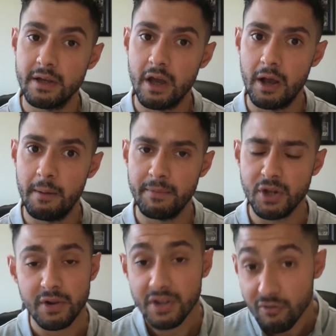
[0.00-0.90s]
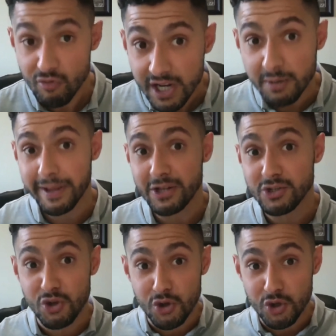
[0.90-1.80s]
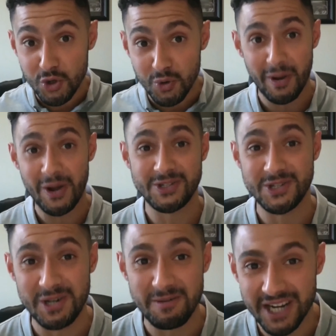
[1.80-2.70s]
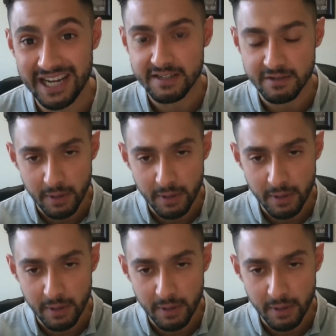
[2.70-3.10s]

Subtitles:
You know, it really depends on your personal objectives,